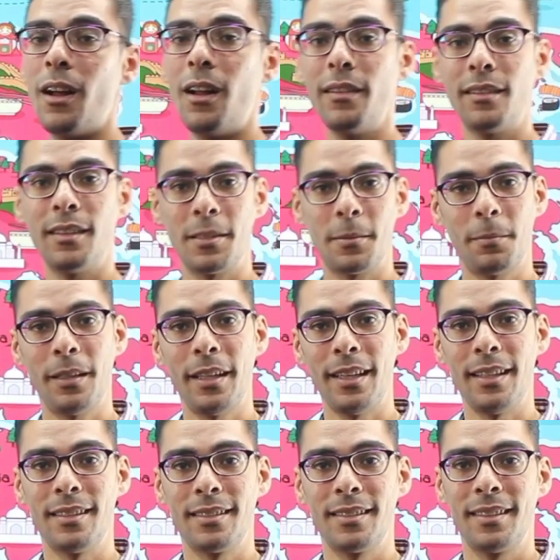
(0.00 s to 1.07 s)
on this
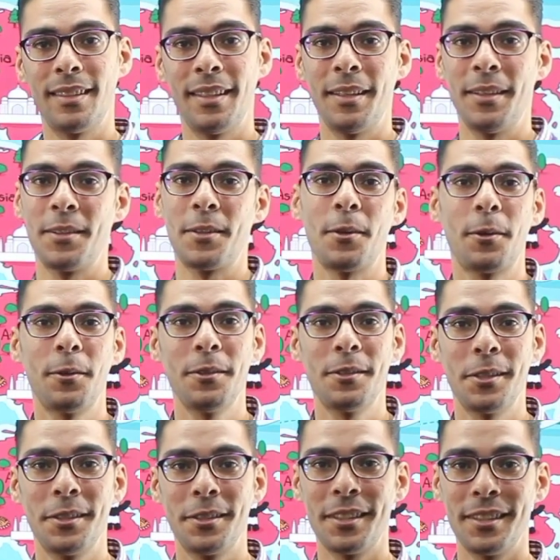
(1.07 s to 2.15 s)
place. So
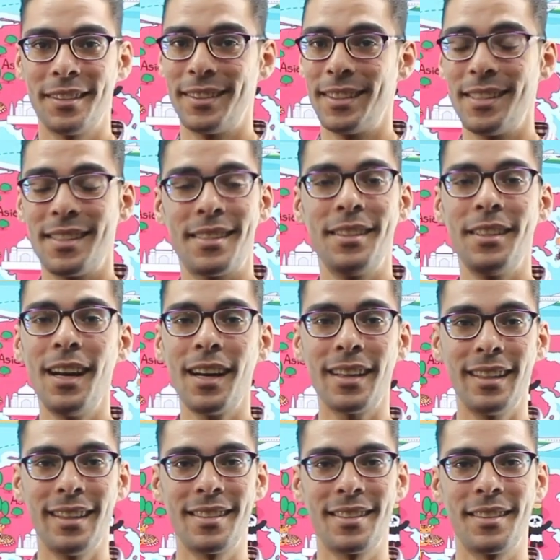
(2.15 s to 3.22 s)
consider this not a
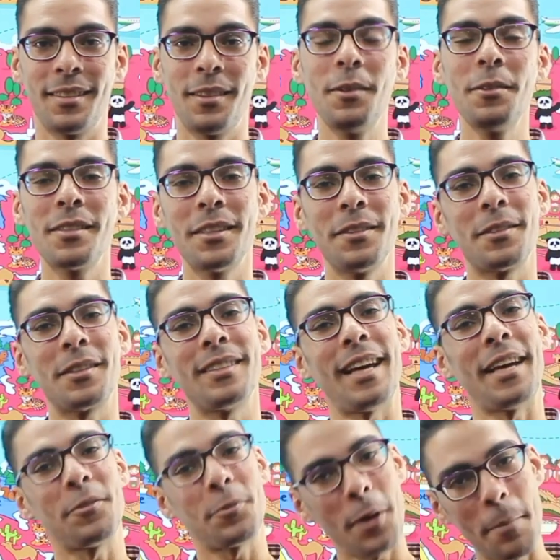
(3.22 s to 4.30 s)
lesson, consider it
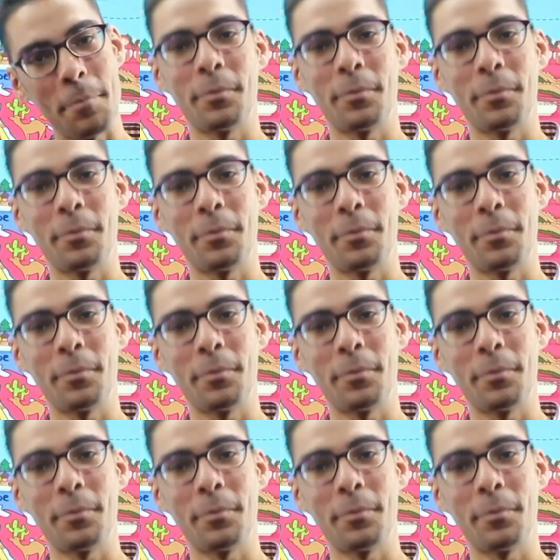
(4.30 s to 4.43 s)
a trick.